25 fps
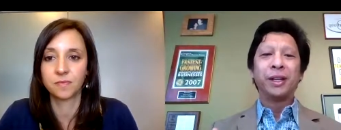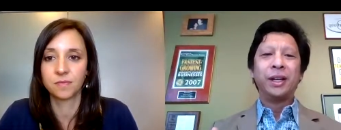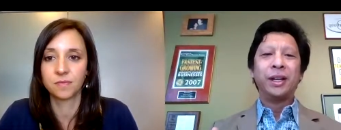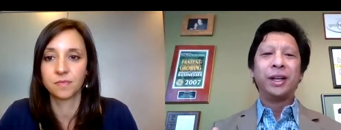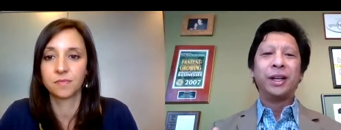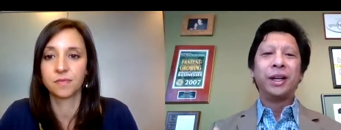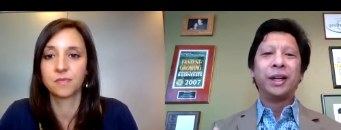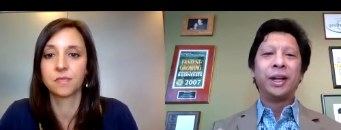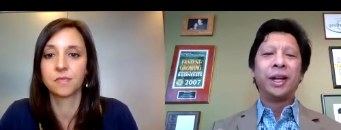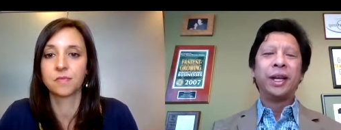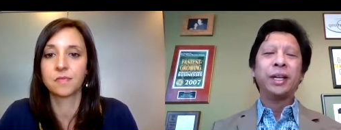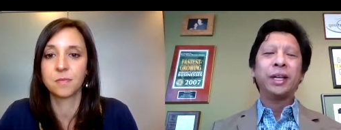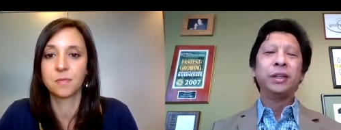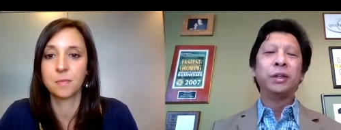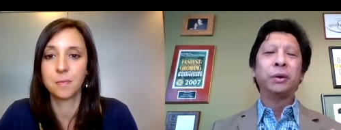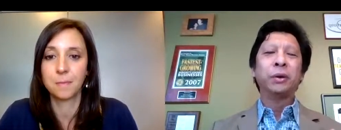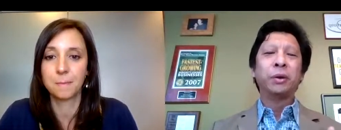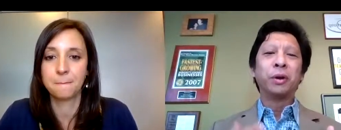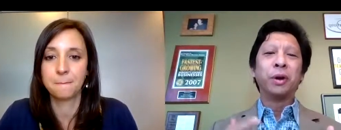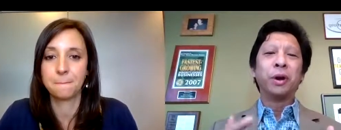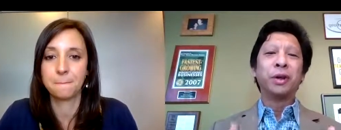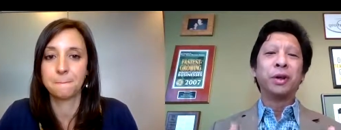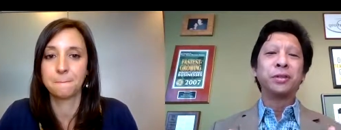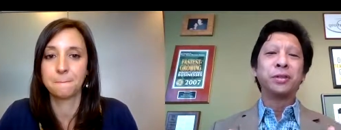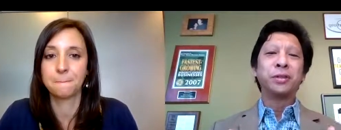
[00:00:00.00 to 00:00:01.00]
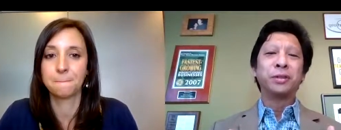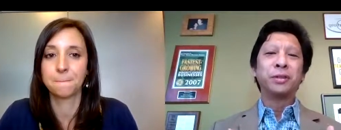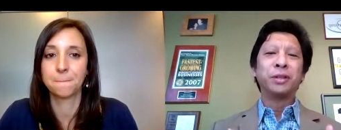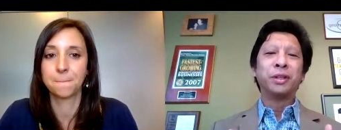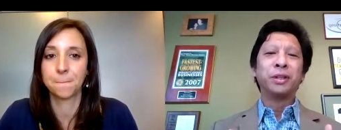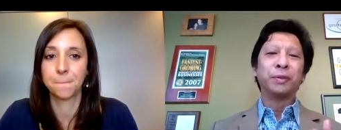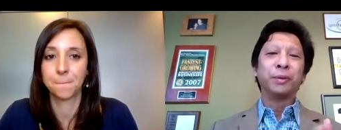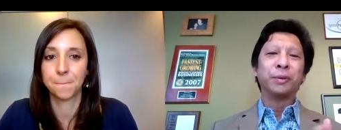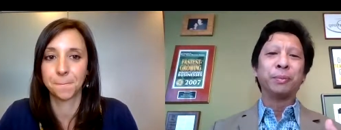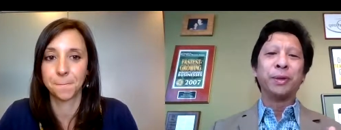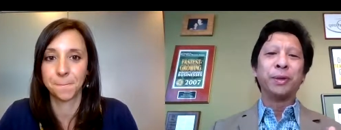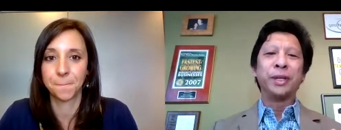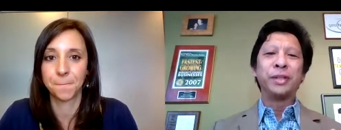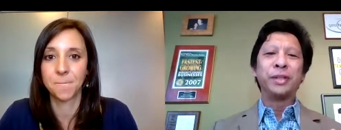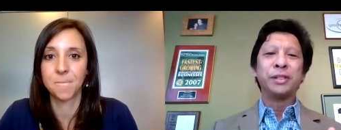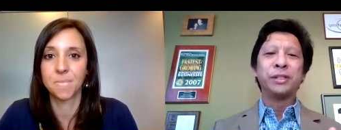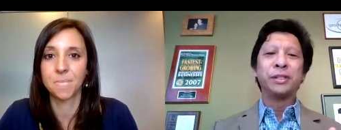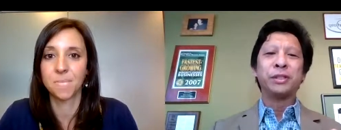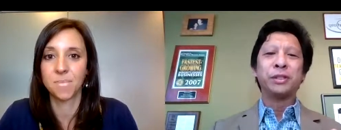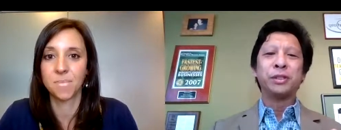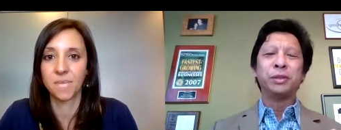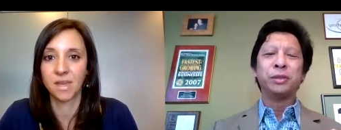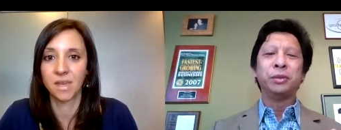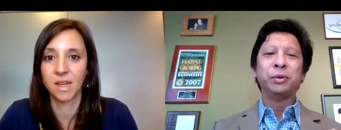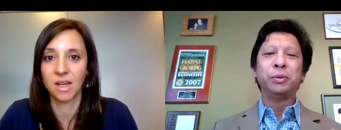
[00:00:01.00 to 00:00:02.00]
Speaker 1: Uh, and there were also different
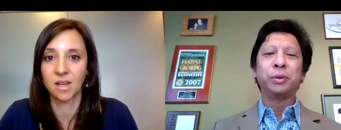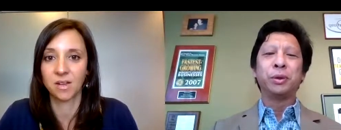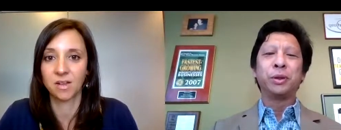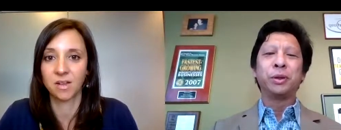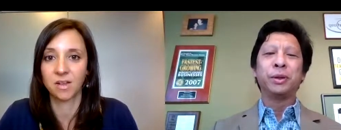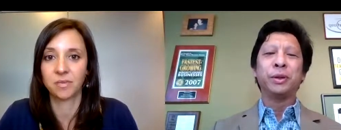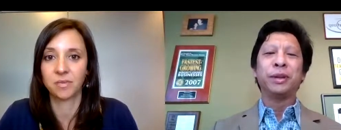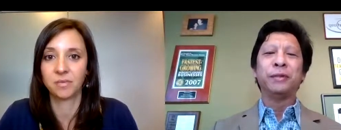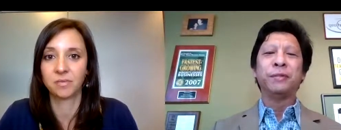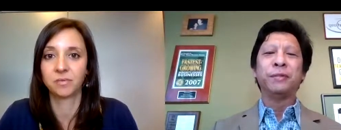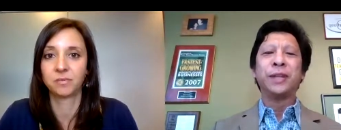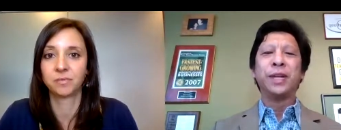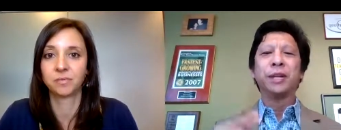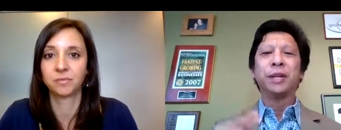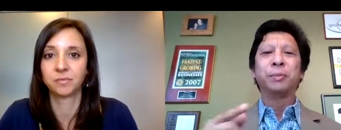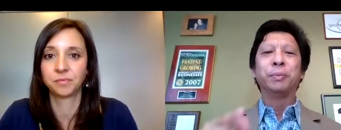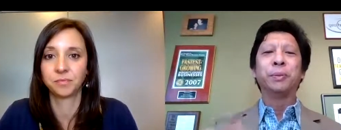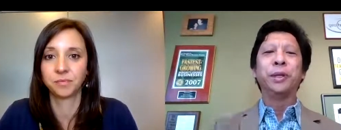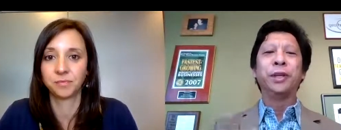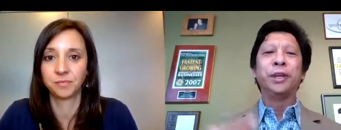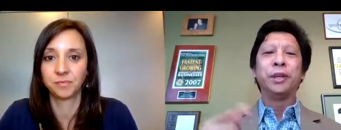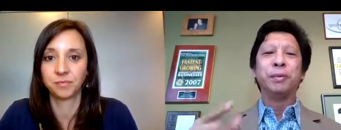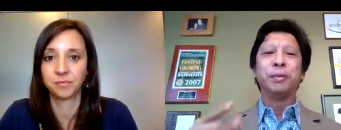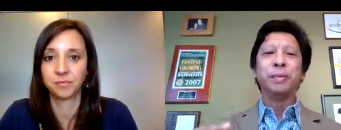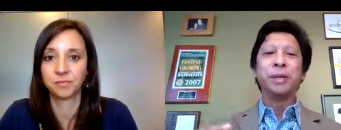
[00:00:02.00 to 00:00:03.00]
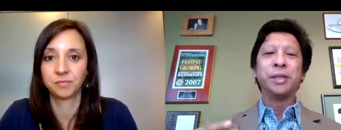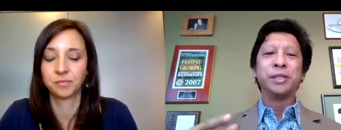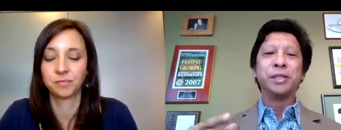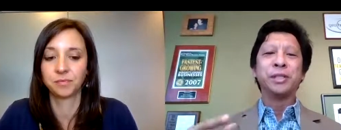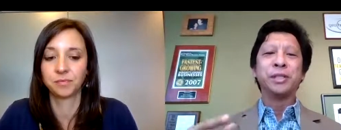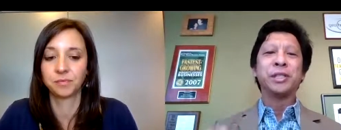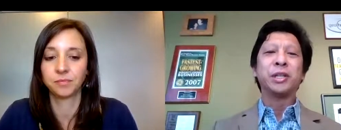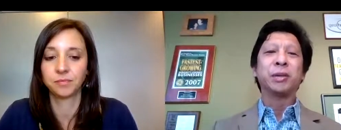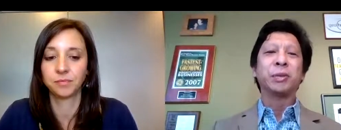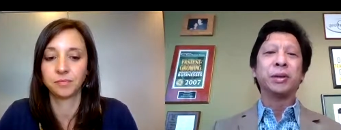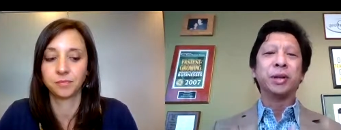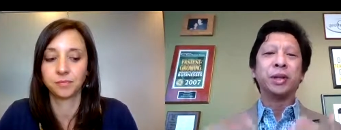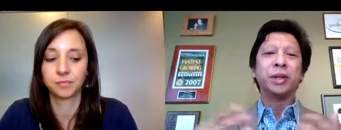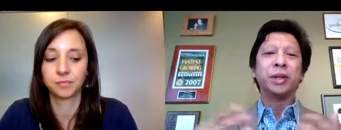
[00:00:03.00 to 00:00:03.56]
places too where if they completed missions, they were